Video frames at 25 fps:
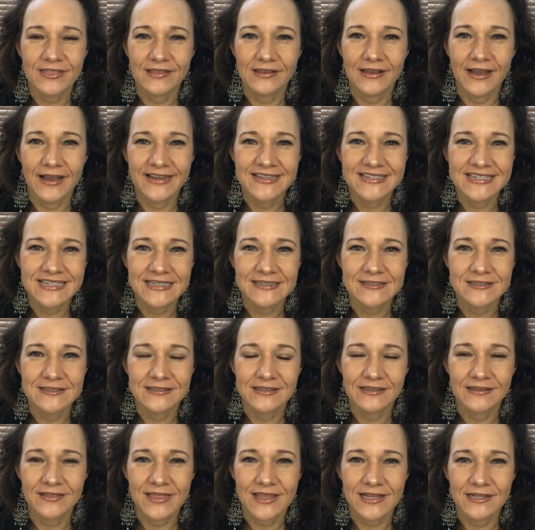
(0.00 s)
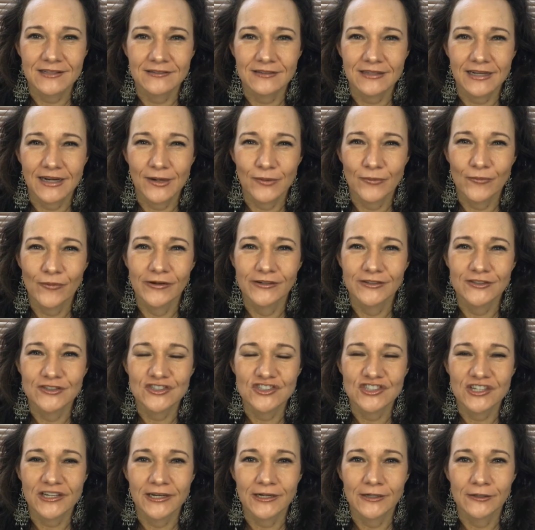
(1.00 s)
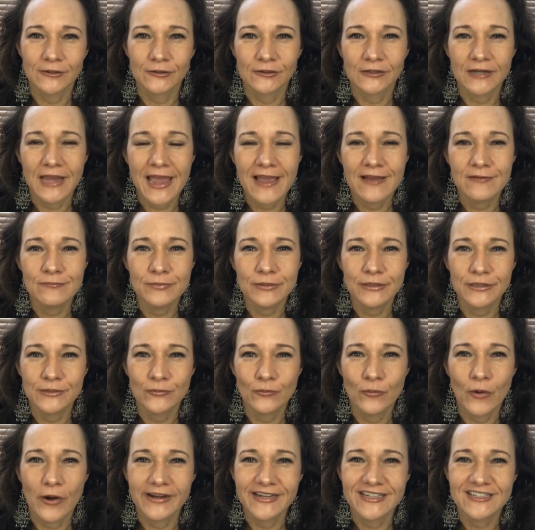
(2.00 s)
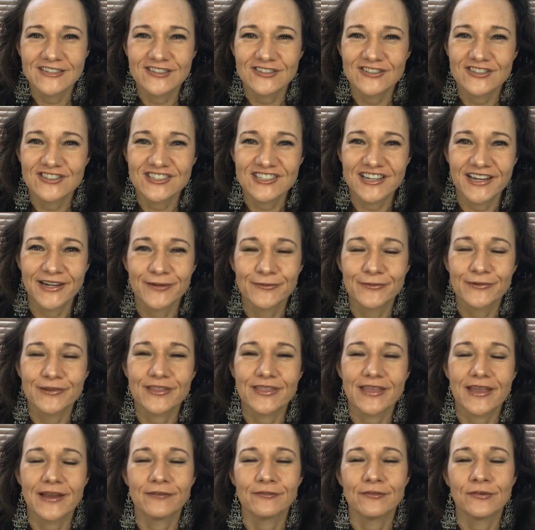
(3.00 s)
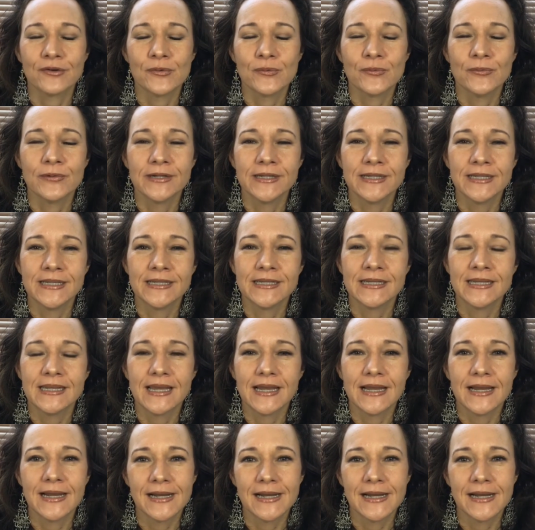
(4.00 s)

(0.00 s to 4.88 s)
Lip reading: ideas and things that I want to share or have been wanting to share with everyone,